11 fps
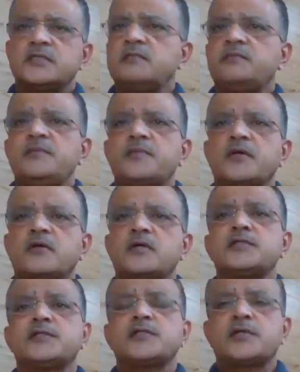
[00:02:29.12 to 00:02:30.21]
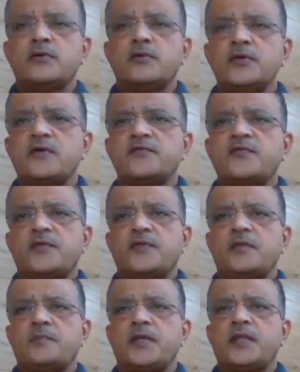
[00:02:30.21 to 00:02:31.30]
simply because at the core of the
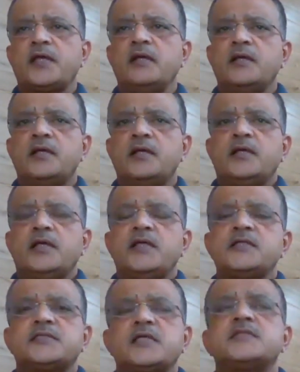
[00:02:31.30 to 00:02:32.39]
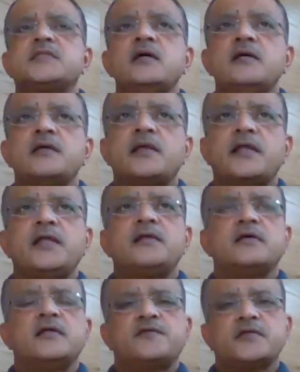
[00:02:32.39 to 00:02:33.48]
Wikipedia is just the
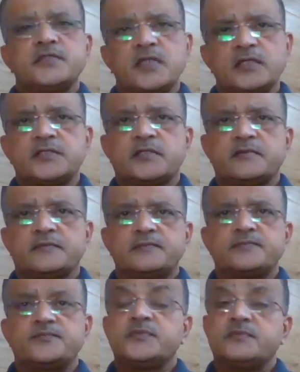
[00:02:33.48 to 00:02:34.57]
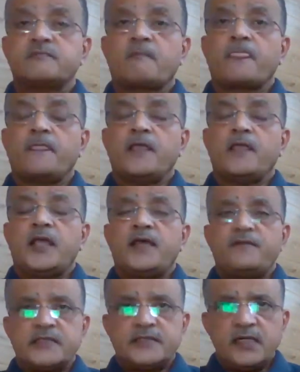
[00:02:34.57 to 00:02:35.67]
data infrastructure.
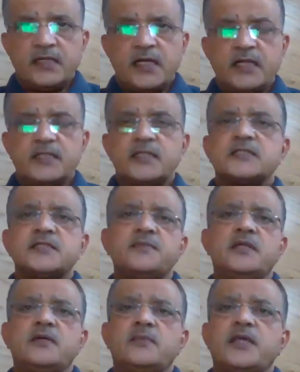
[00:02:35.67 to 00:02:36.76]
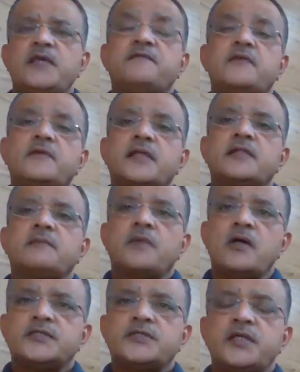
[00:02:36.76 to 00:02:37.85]
Having said that, in a similar way, if you look at the
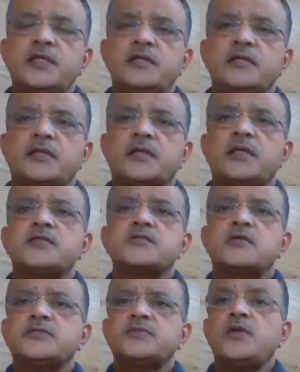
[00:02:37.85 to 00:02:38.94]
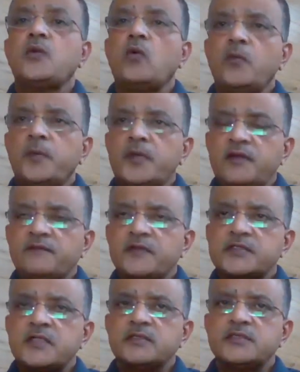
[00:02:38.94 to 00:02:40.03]
blockchain, it is also an open
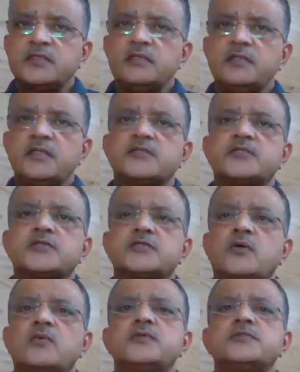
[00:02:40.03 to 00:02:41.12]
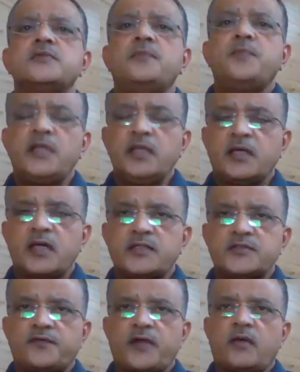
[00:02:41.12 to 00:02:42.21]
infrastructure that stores many
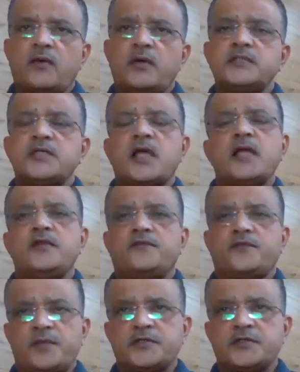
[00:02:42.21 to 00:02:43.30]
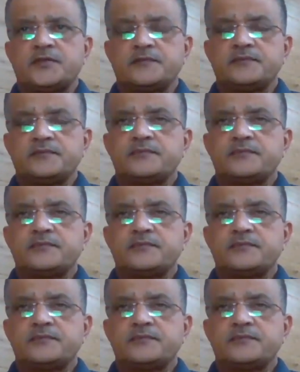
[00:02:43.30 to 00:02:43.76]
kinds of records and information.